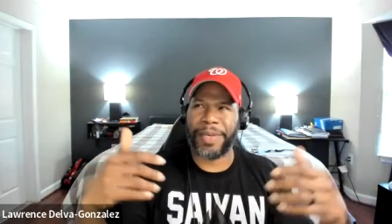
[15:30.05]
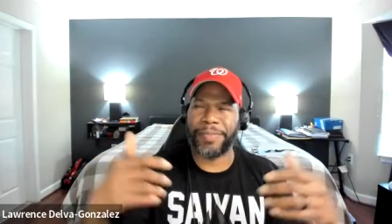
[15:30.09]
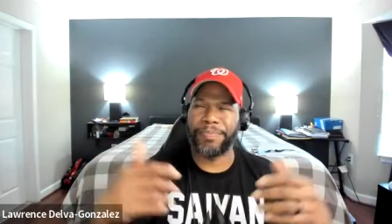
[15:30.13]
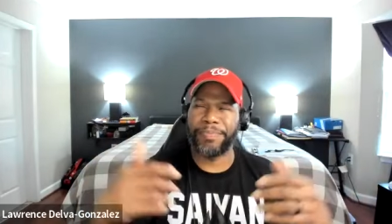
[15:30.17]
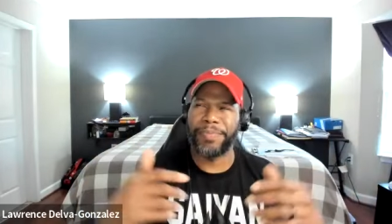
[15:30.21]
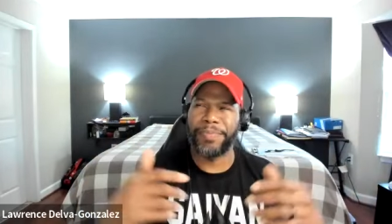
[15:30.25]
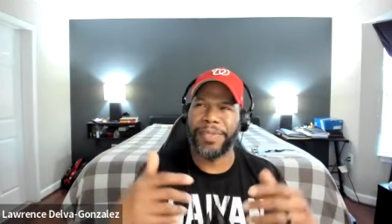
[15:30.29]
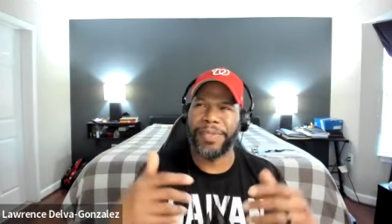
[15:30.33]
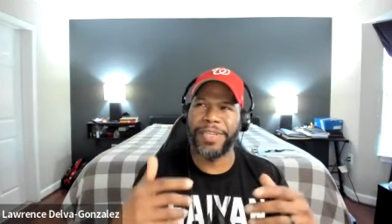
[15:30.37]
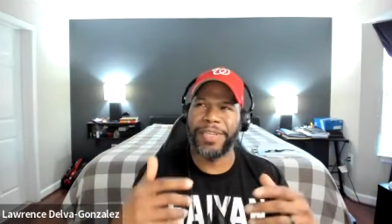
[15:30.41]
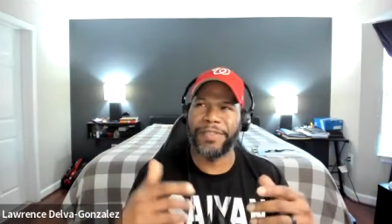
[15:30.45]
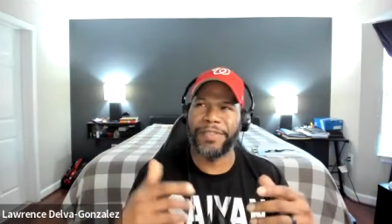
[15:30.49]
I
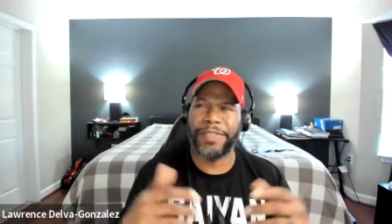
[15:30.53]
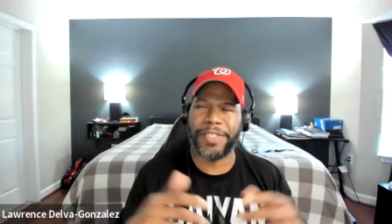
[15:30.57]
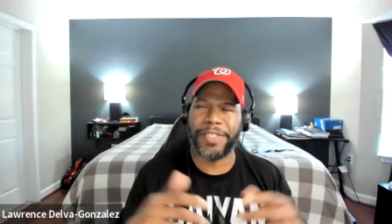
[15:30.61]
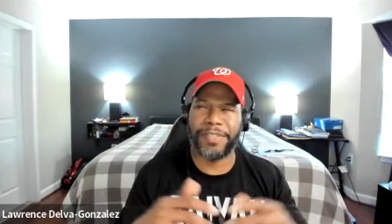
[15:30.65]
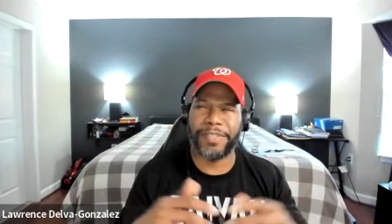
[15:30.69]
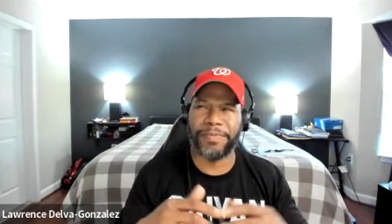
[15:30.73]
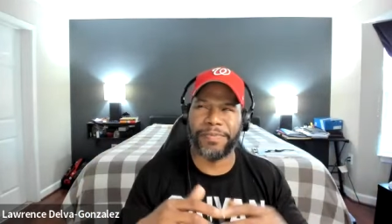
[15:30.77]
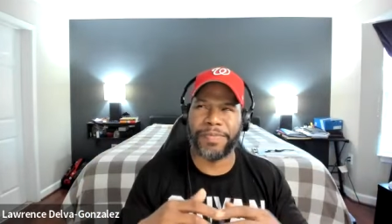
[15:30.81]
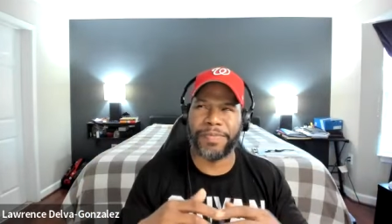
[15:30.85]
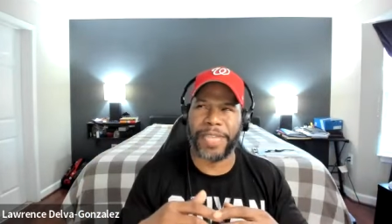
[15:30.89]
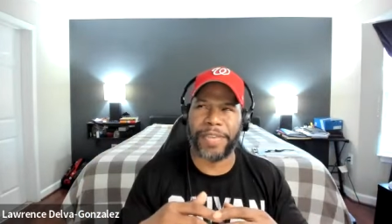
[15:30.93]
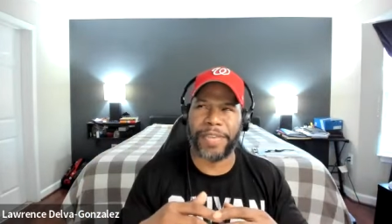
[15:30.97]
believe
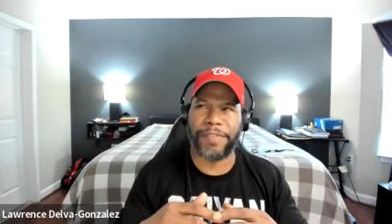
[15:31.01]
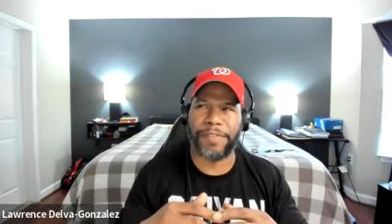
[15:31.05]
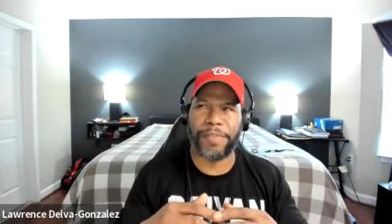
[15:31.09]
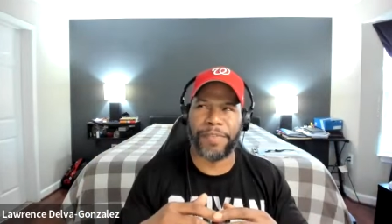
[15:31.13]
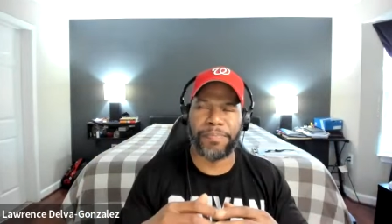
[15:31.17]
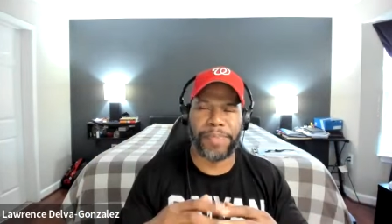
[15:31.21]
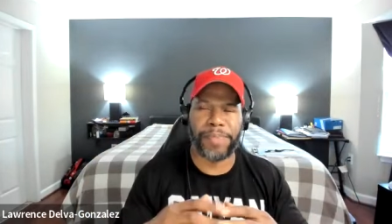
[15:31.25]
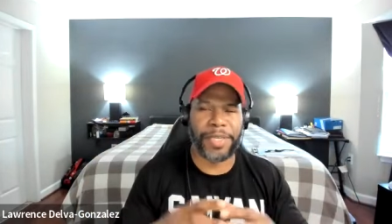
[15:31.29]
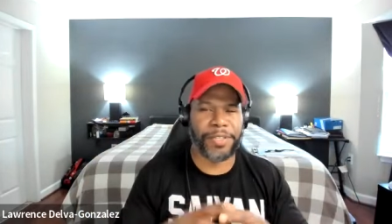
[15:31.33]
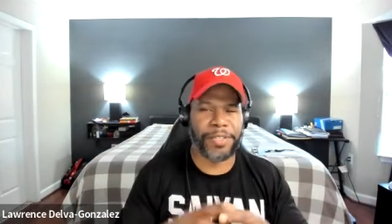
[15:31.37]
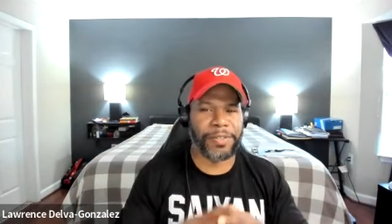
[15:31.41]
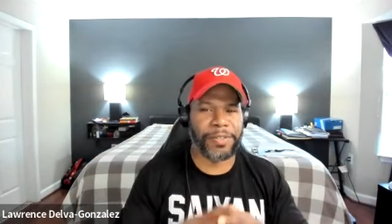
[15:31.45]
is Dave
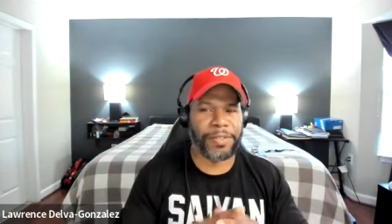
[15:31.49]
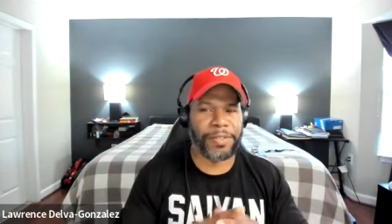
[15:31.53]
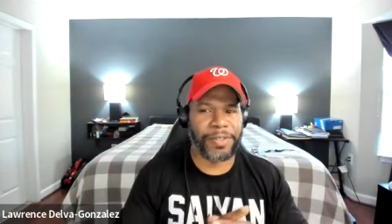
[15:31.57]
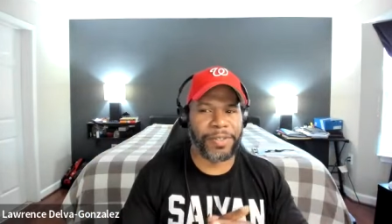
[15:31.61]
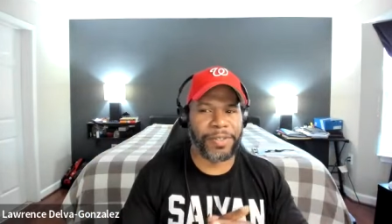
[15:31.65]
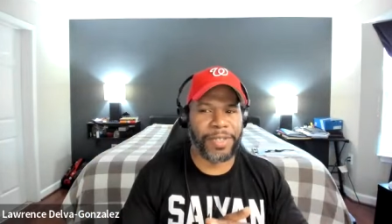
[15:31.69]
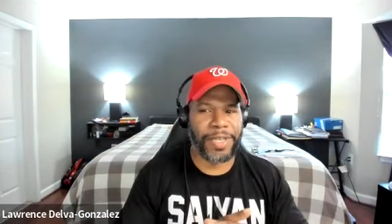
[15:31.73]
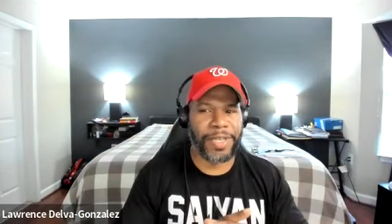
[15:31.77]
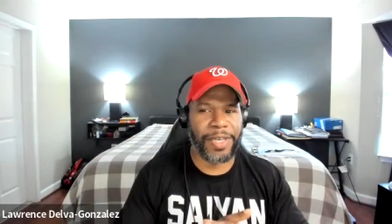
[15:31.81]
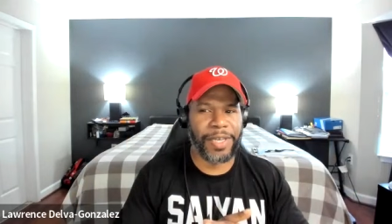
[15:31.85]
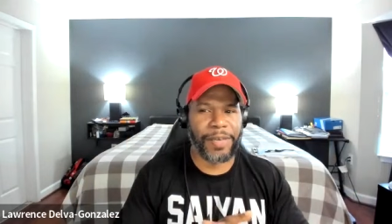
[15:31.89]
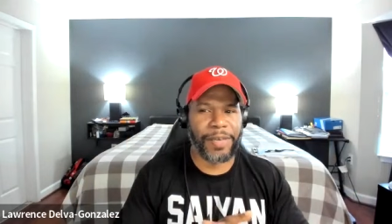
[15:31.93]
and Buster's.